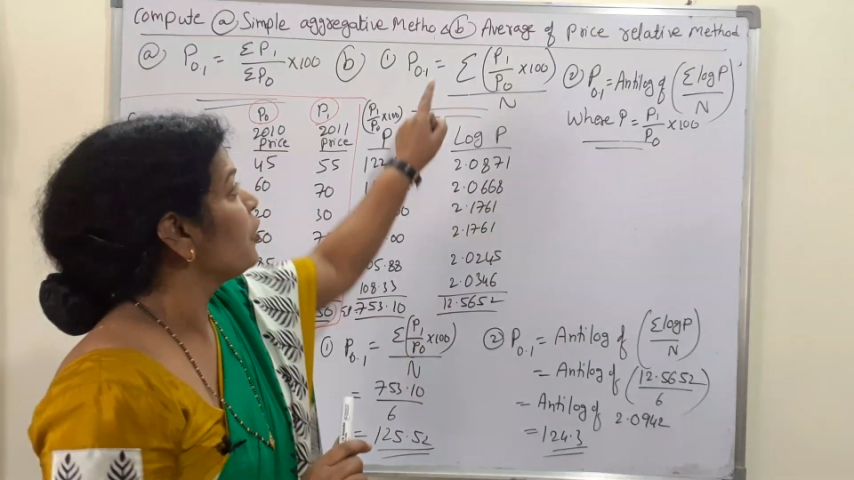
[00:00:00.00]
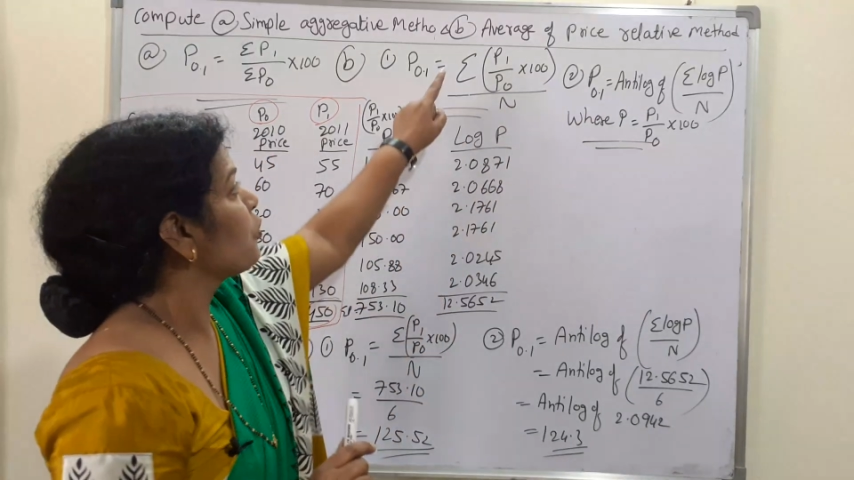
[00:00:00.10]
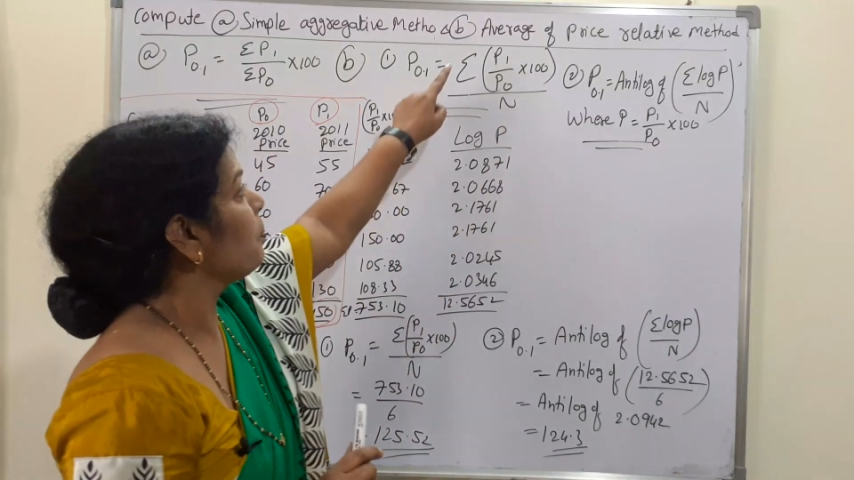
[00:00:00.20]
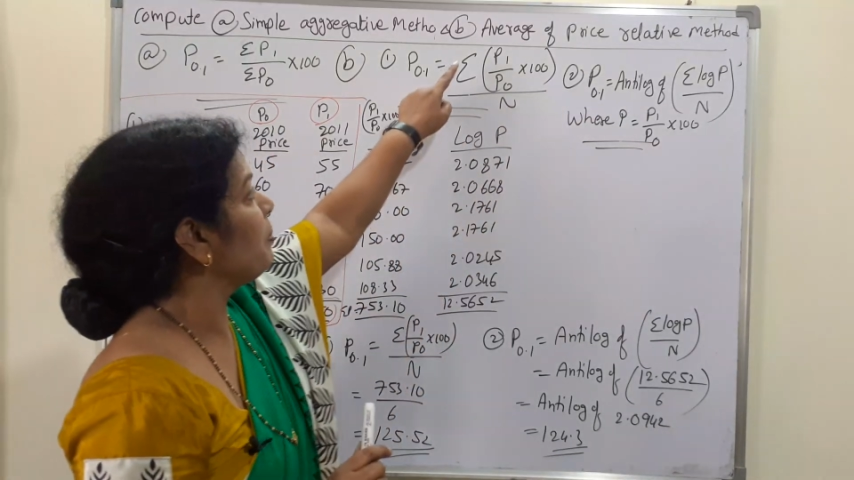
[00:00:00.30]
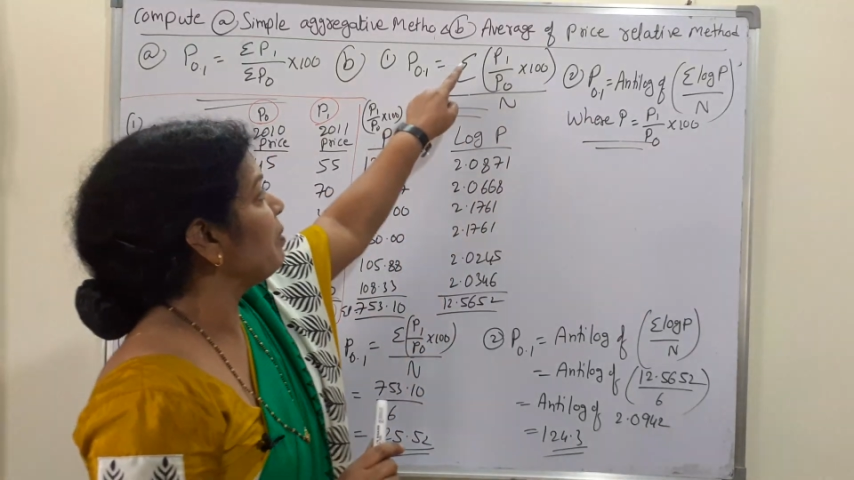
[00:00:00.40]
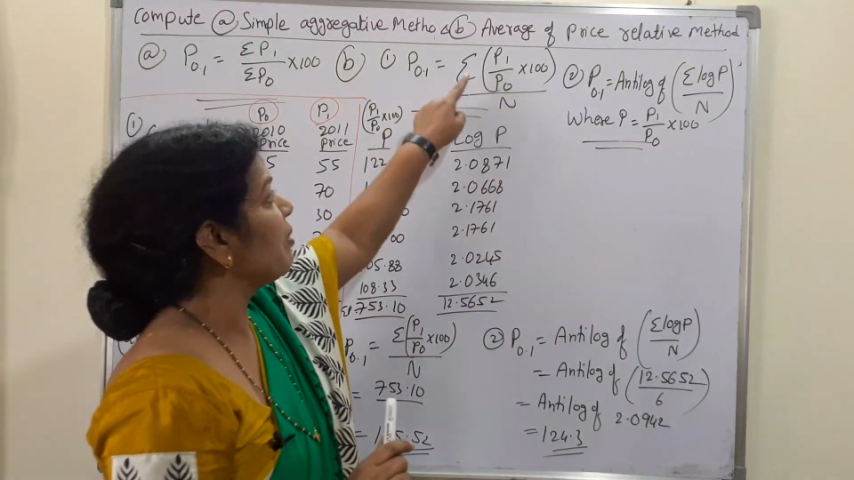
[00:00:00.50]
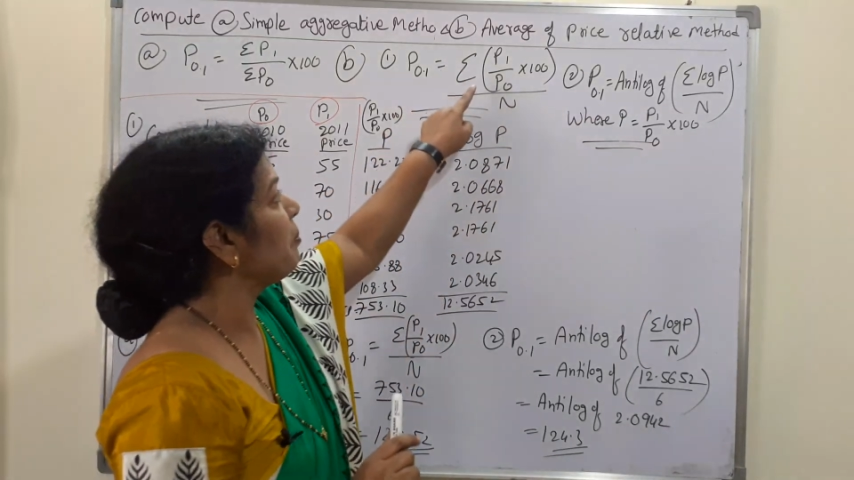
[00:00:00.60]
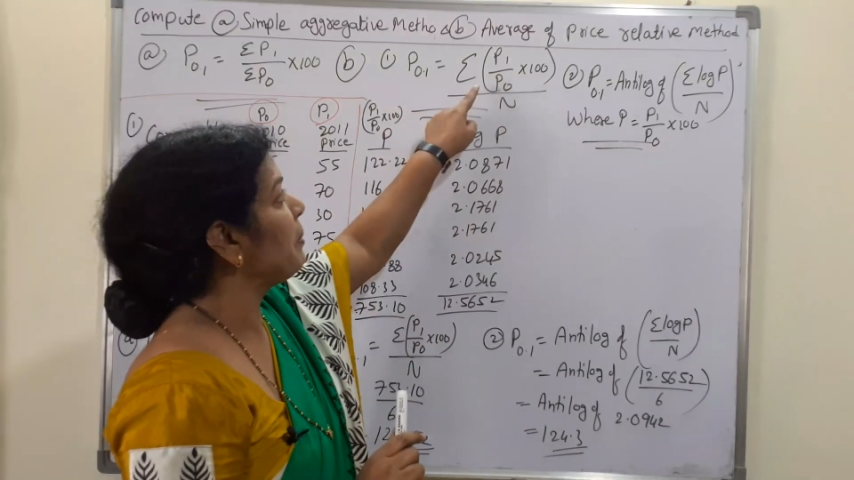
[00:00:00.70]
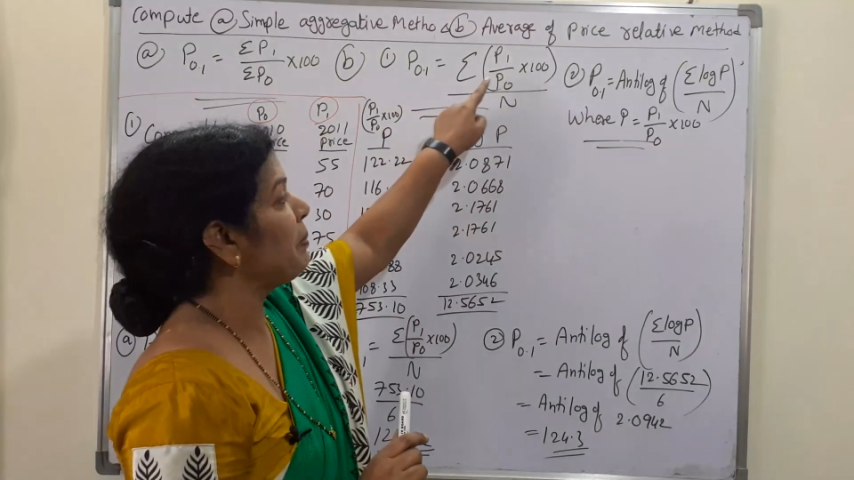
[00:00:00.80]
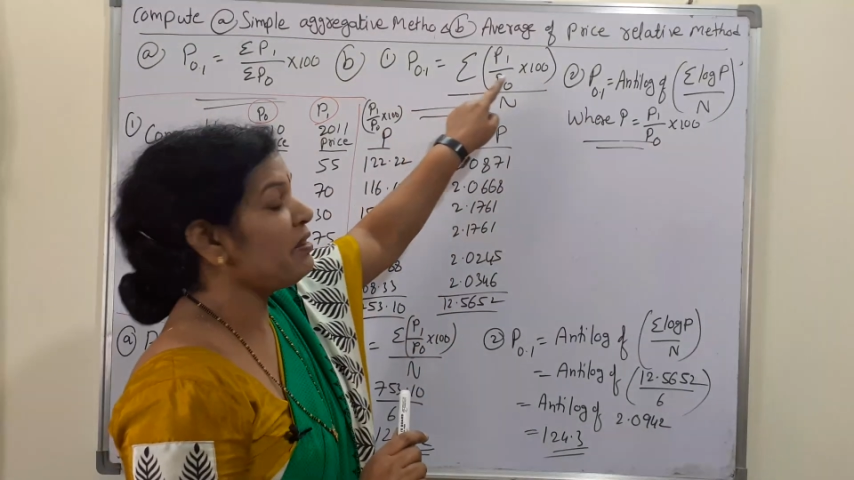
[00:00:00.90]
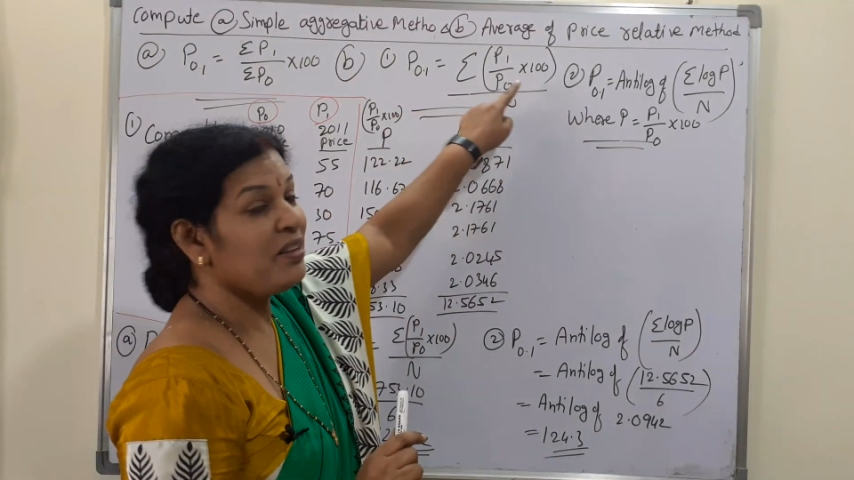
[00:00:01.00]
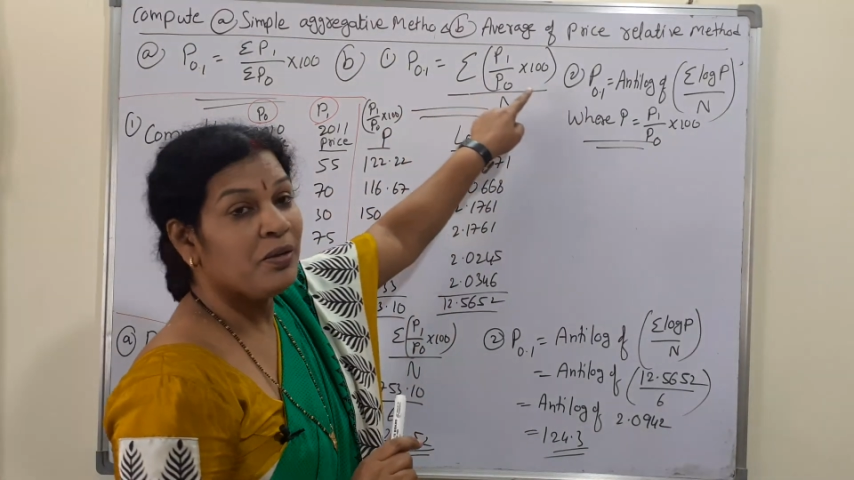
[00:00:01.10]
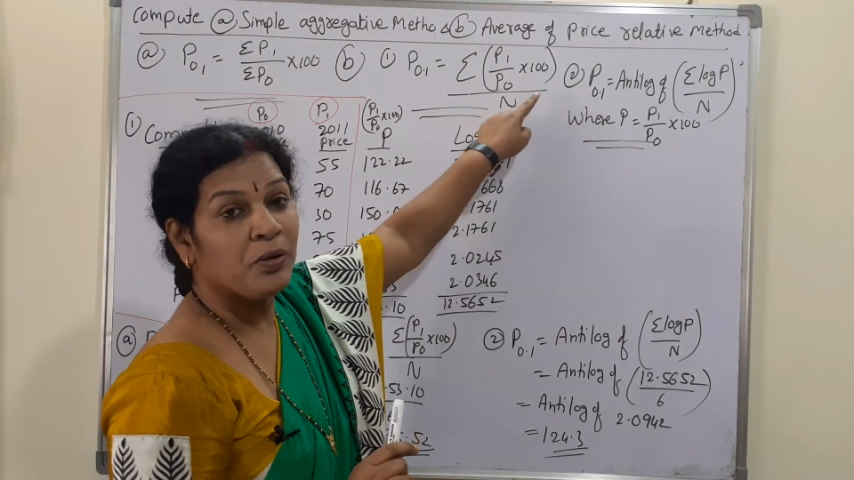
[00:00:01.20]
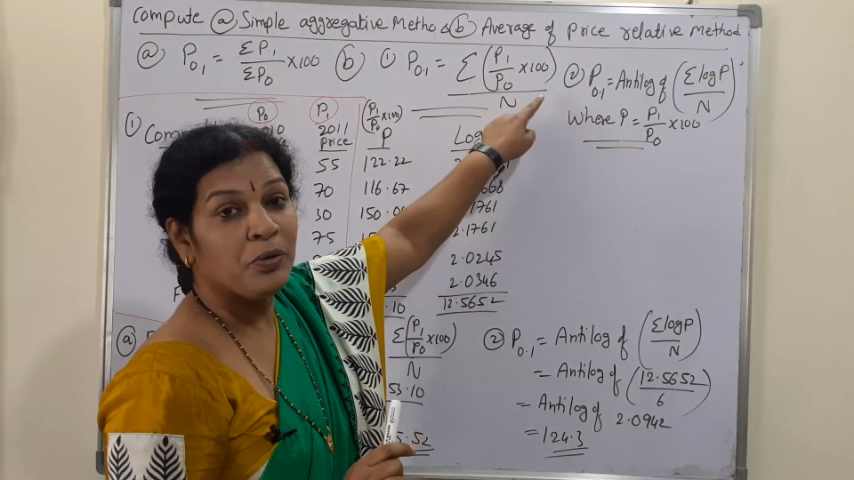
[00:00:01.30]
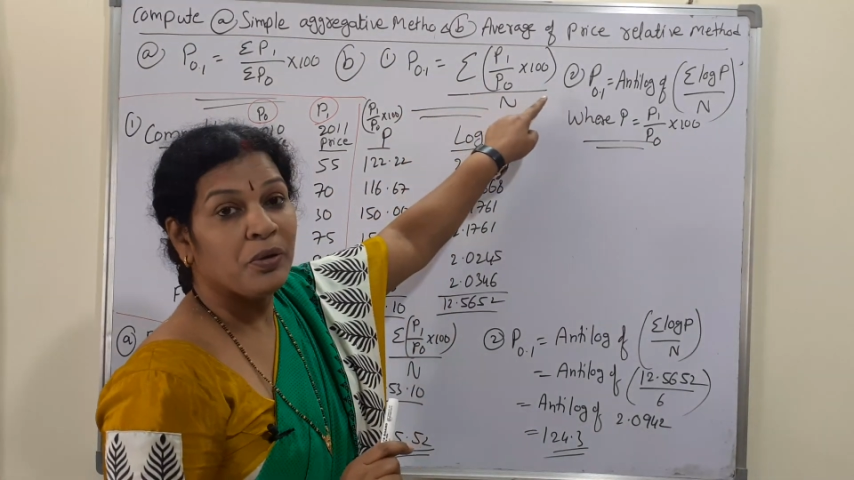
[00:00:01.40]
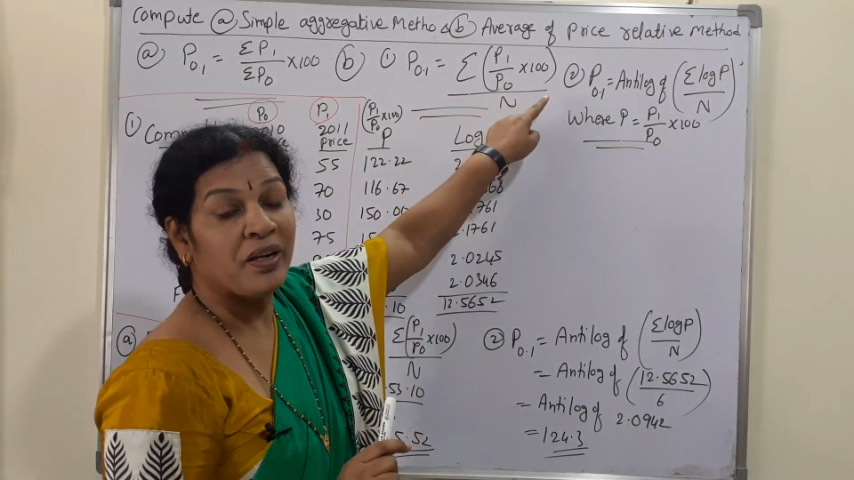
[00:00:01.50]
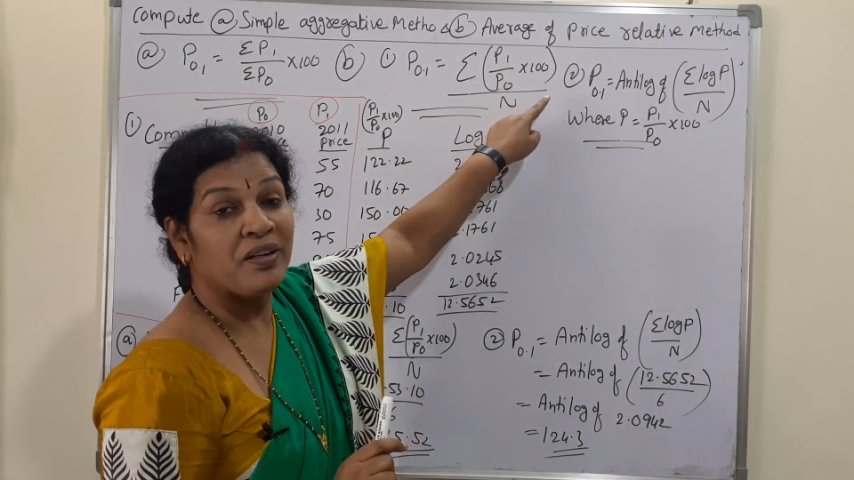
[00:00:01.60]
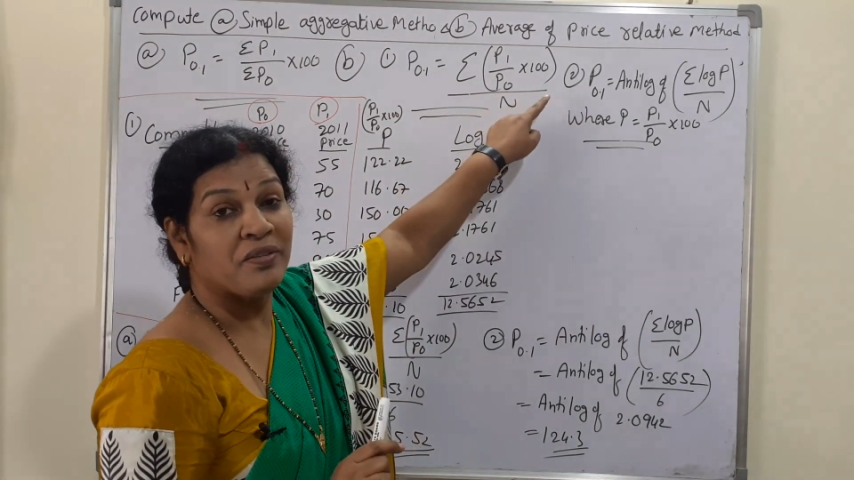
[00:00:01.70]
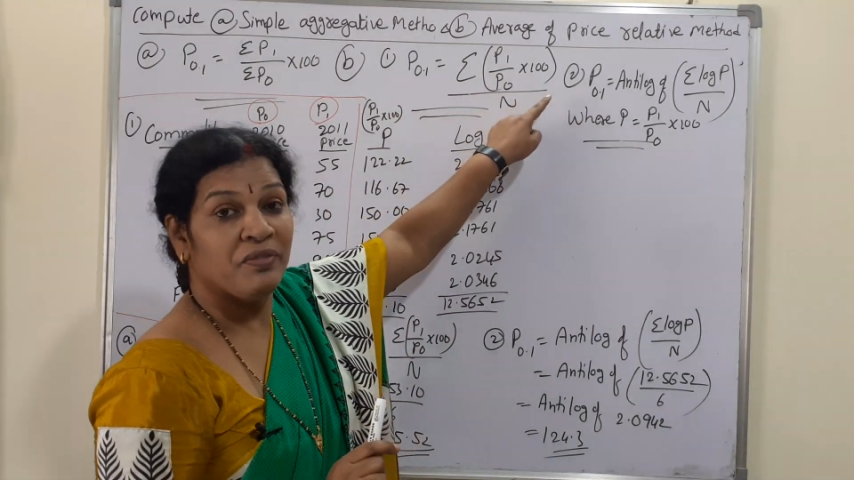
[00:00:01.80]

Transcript: So, P1 by P0 into 100